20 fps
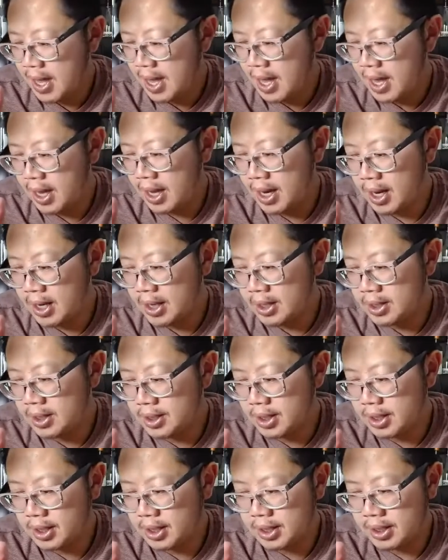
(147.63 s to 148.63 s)

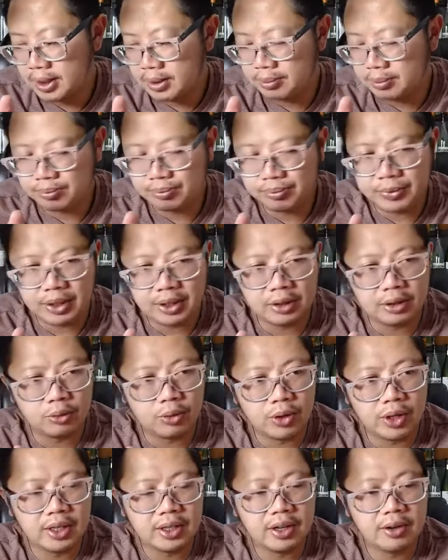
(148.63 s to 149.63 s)
And
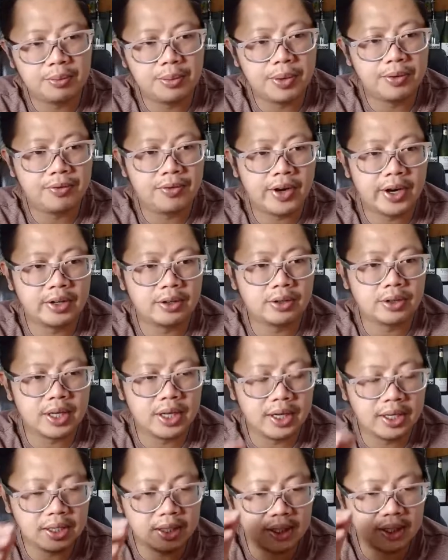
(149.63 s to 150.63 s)
what I love about Final
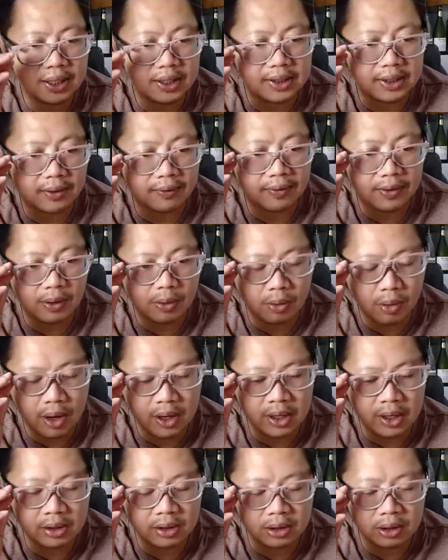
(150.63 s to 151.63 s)
Cut is if you
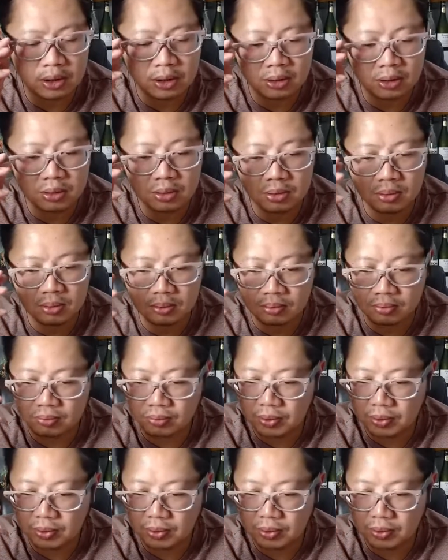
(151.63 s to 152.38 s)
want to do,